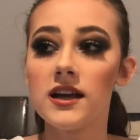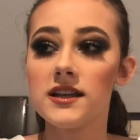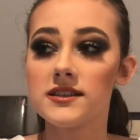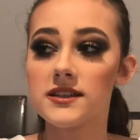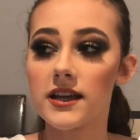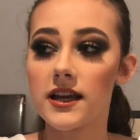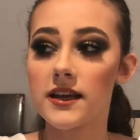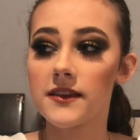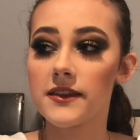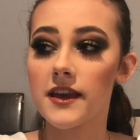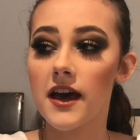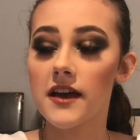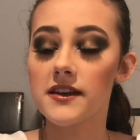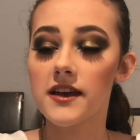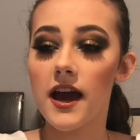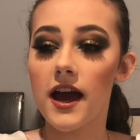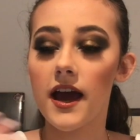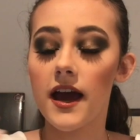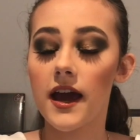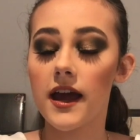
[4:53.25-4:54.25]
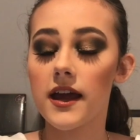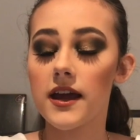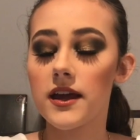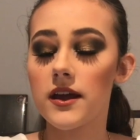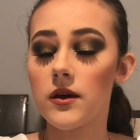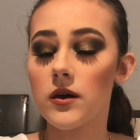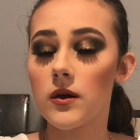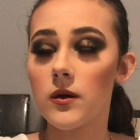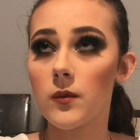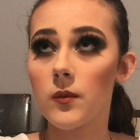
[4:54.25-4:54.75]
saying that
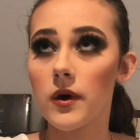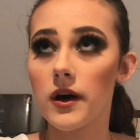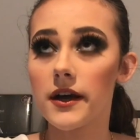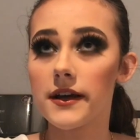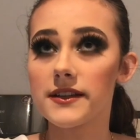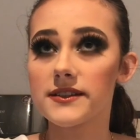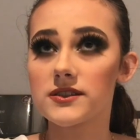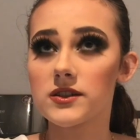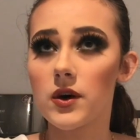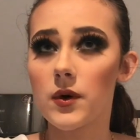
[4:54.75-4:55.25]
I was